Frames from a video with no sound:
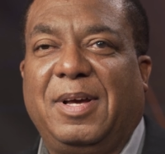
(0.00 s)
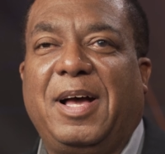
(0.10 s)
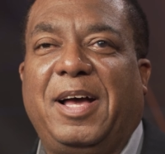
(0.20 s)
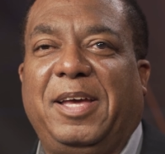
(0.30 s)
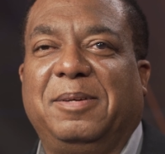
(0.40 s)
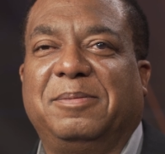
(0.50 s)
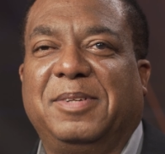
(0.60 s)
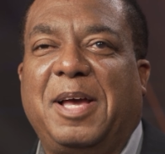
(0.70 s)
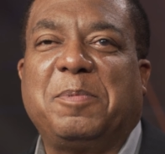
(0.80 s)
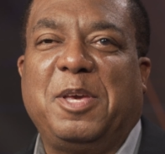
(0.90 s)
Hi,
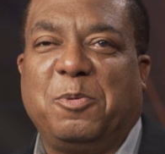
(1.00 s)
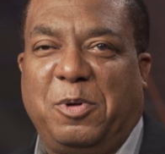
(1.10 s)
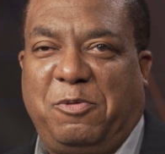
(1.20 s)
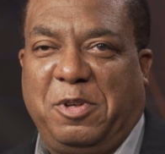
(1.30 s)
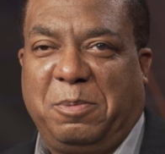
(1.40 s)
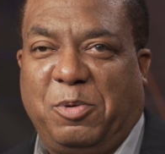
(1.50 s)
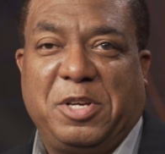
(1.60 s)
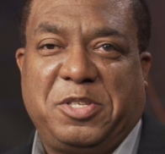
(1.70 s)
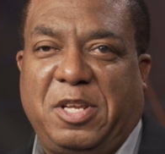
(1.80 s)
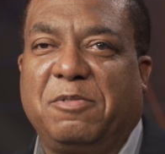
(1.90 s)
I'm Keith Whitfield,
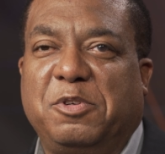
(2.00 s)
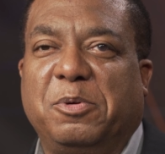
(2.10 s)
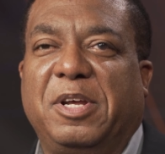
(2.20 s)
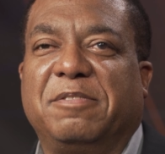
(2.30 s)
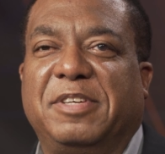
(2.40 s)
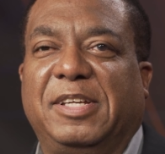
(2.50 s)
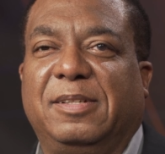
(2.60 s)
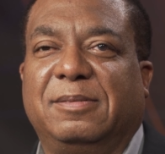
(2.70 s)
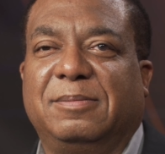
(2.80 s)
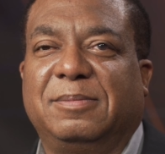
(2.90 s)
president of
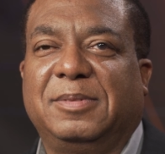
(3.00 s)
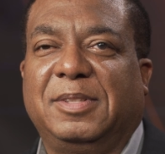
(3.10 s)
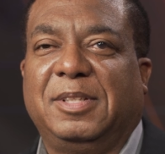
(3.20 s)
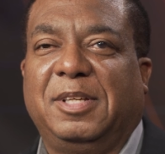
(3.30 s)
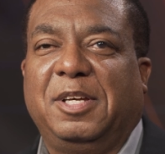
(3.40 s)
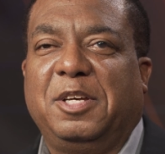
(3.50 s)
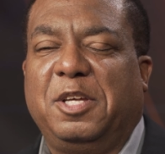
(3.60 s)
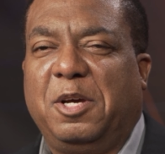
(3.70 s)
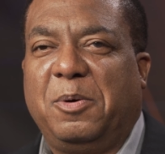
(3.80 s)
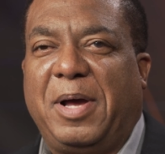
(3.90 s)
UNLV.
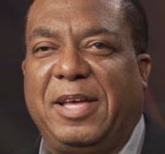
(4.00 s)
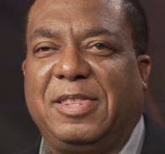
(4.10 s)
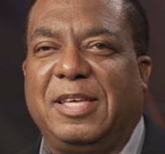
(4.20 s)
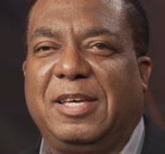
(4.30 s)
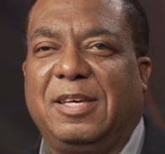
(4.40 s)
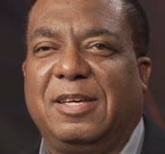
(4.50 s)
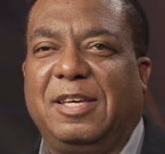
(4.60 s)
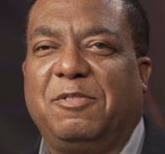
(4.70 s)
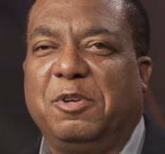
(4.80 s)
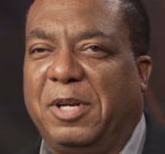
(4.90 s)
You know, I think
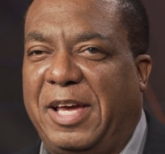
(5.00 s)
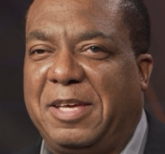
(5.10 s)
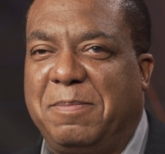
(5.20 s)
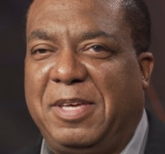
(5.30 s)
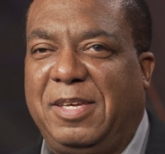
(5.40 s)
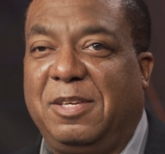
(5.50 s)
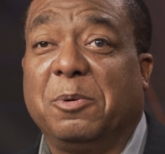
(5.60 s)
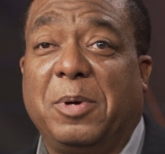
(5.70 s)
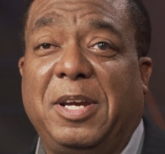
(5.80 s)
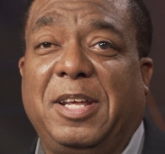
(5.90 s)
if you're like me,
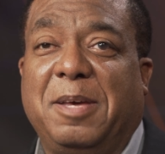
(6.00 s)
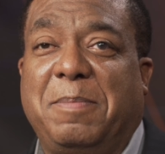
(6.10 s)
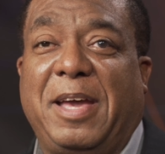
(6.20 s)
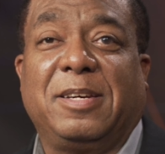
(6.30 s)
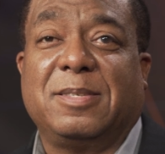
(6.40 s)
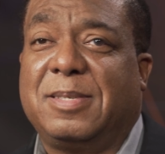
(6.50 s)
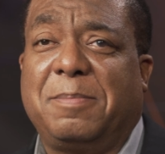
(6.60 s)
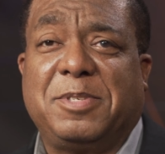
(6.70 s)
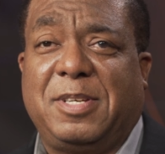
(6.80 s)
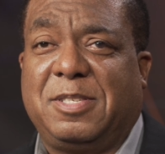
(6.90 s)
you're ready to get back to
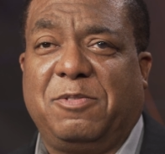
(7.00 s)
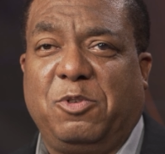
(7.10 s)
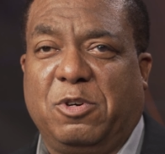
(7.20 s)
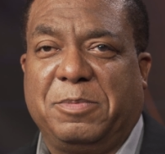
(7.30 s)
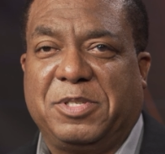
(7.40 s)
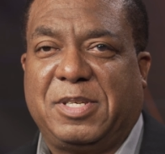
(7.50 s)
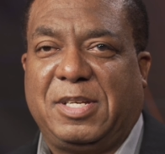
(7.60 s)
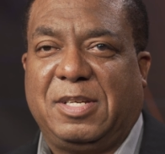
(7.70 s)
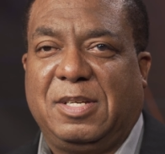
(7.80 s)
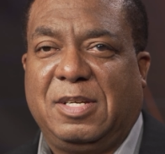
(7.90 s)
some sense of normalcy.
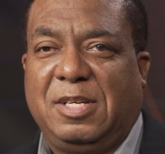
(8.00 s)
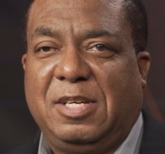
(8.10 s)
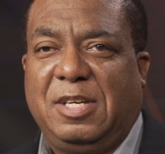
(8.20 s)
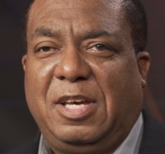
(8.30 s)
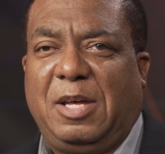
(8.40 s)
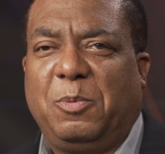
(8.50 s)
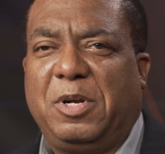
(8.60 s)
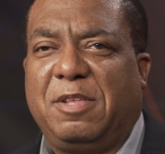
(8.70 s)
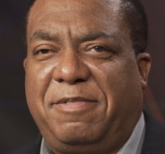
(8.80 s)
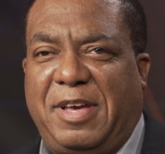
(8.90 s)
And one
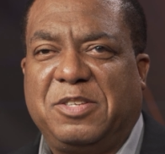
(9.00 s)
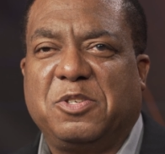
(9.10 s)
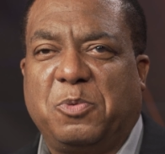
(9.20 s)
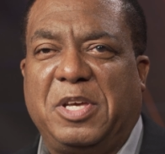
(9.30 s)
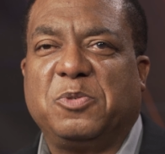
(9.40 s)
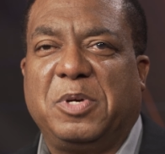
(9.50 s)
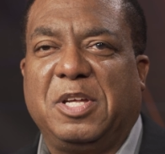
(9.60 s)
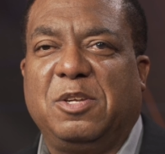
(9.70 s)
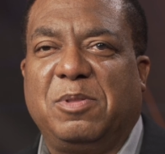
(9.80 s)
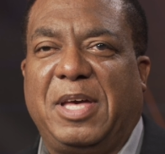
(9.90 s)
of the fastest ways we
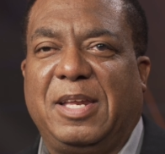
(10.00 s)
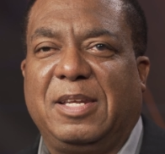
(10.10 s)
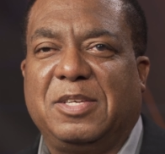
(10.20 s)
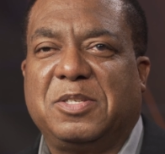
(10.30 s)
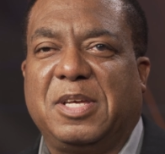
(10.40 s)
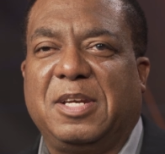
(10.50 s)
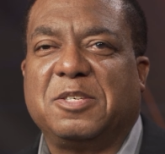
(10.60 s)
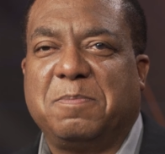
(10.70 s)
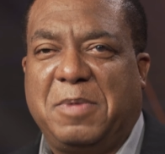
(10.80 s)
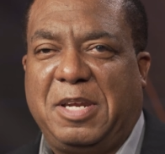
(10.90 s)
can do that is to get
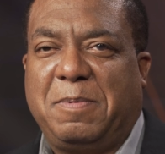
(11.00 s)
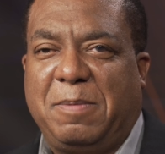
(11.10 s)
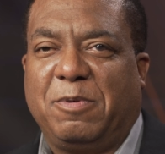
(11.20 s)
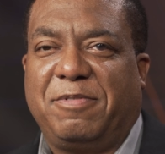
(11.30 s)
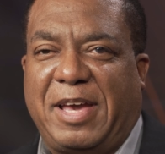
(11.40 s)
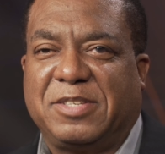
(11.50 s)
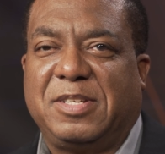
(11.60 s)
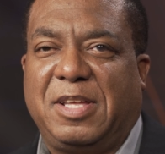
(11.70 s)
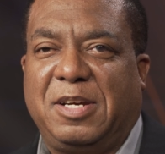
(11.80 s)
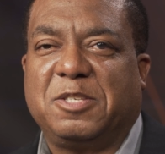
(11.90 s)
as many people
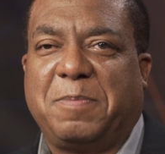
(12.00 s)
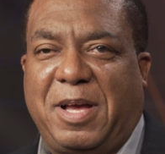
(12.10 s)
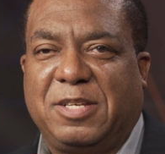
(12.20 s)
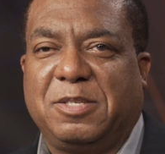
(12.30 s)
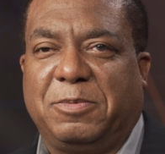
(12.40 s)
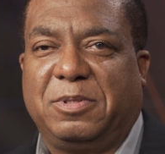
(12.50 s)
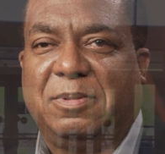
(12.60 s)
vaccinated as possible.